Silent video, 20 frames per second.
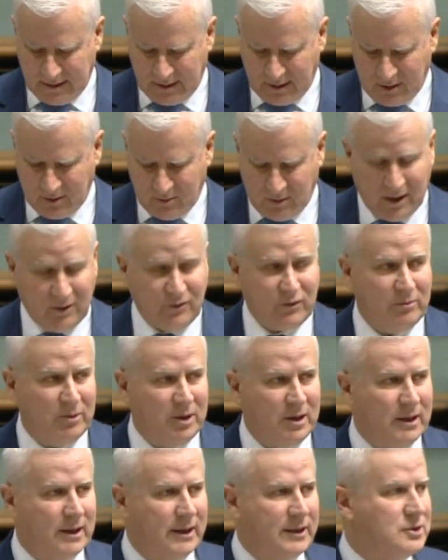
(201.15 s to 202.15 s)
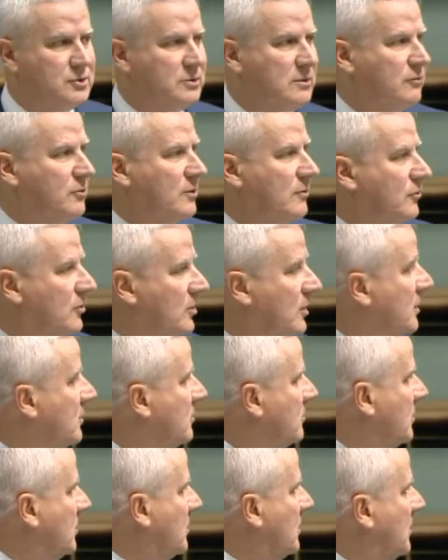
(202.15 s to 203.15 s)
long way from my electorate of
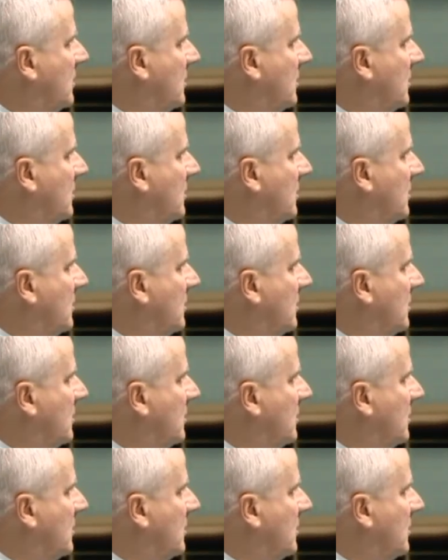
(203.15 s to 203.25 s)
Riverina and